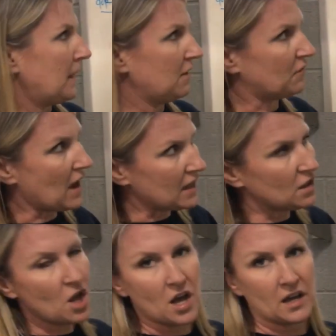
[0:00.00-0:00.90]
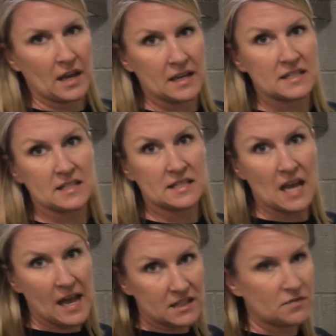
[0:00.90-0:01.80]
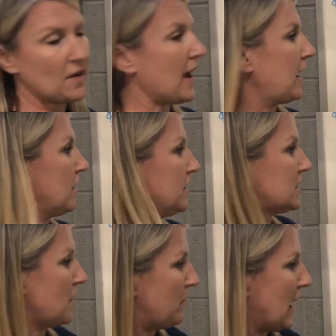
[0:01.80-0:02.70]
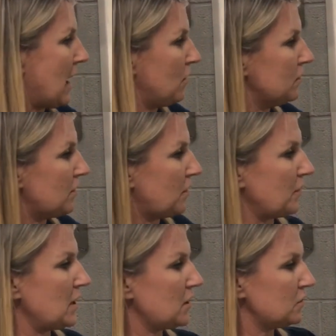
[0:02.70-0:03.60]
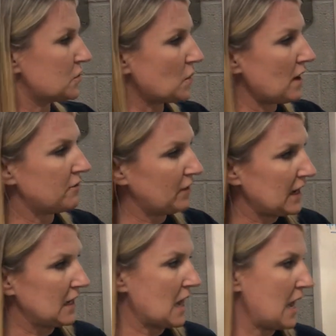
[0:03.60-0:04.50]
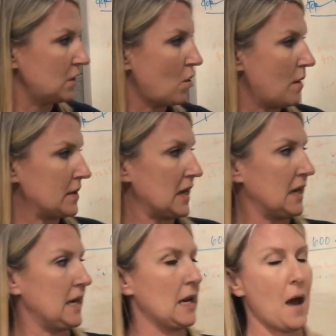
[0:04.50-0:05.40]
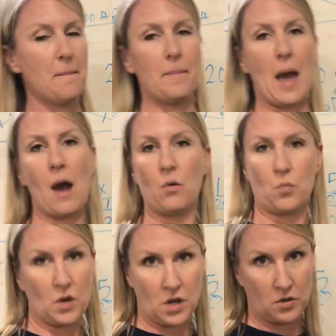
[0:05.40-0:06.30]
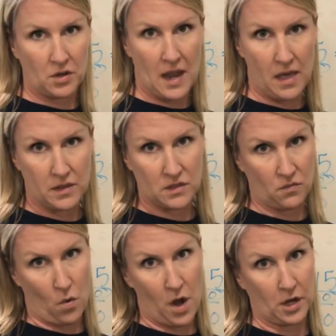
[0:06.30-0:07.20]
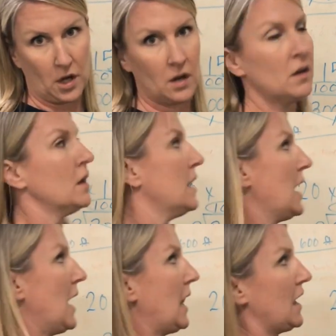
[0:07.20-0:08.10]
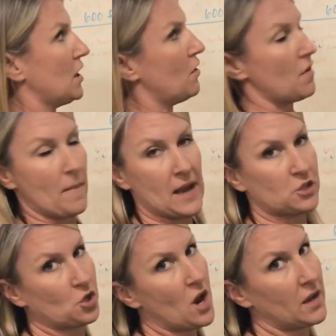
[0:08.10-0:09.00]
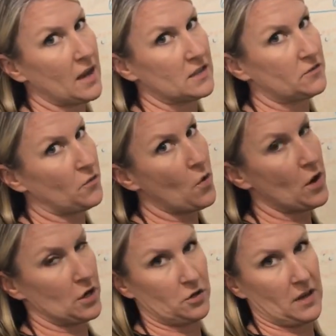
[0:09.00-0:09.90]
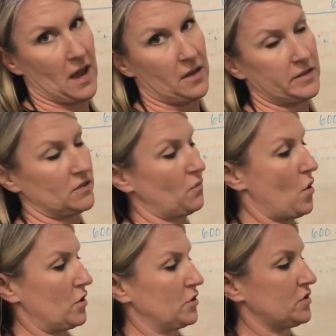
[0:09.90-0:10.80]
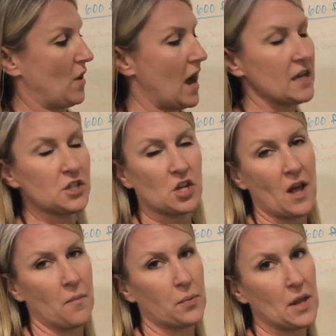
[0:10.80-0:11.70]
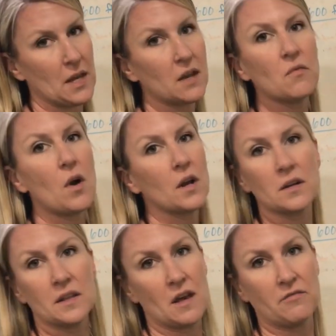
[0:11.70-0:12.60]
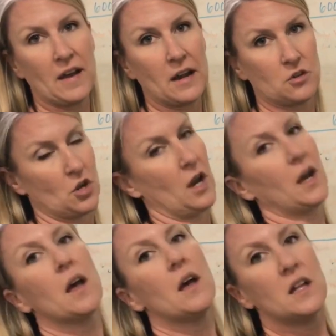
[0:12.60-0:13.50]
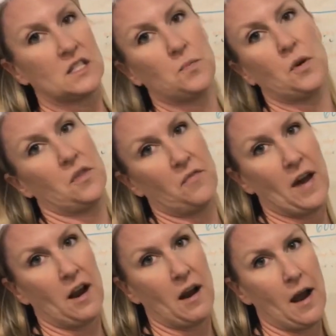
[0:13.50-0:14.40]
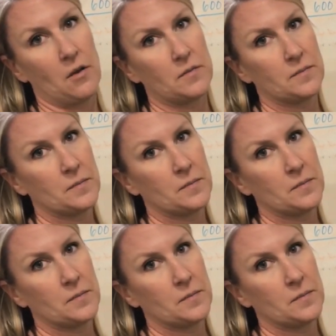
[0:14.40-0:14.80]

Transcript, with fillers: if I look and it's a size fire that's about 300 square feet, I know I'm gonna need about 100 gallons of water. And I know that my truck has 400 gallons of water, so I should have plenty of water in that fire truck to put the fire out.